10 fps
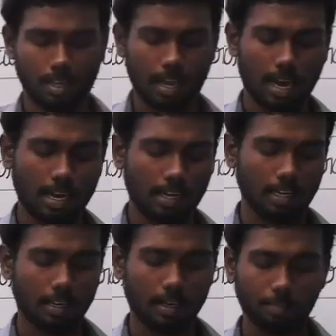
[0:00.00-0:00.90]
And
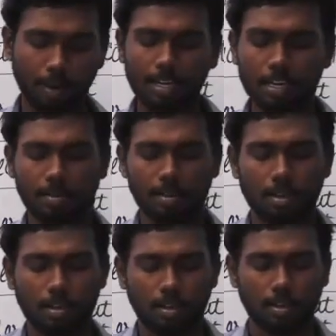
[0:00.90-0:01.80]
but
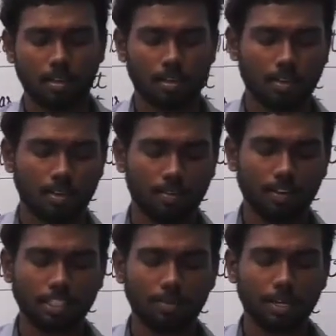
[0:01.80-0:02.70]
when
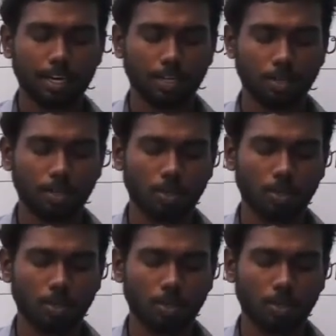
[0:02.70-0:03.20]
she began to